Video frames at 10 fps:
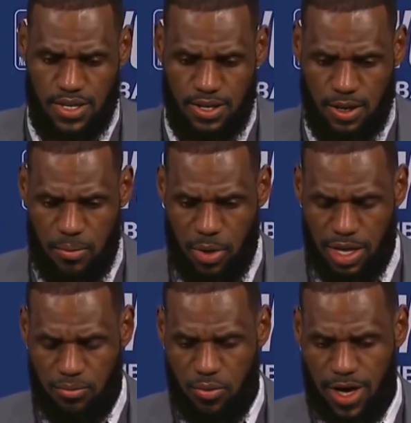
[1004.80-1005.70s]

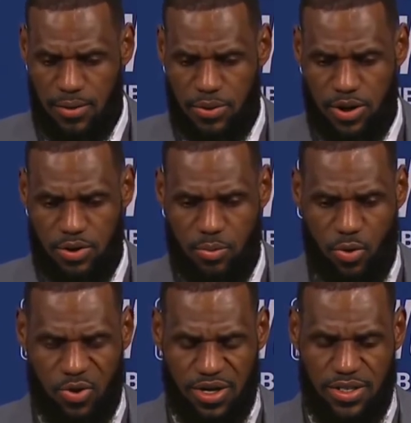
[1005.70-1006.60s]
Breaking bread with all the
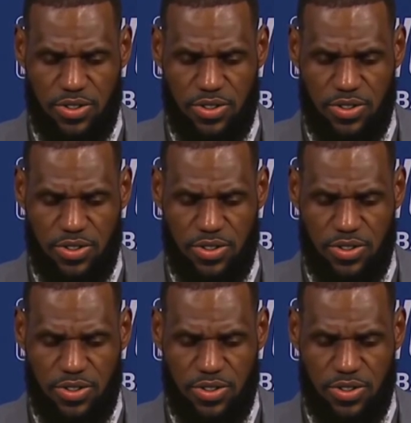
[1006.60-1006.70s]
boys.